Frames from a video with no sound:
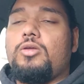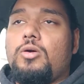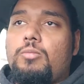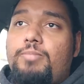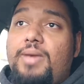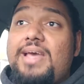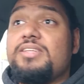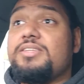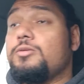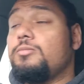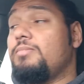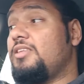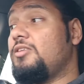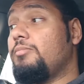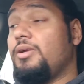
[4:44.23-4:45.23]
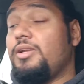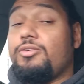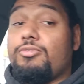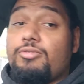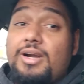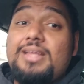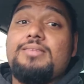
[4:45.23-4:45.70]
your basal metabolic
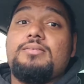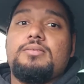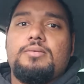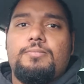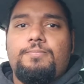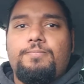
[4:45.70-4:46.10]
rate.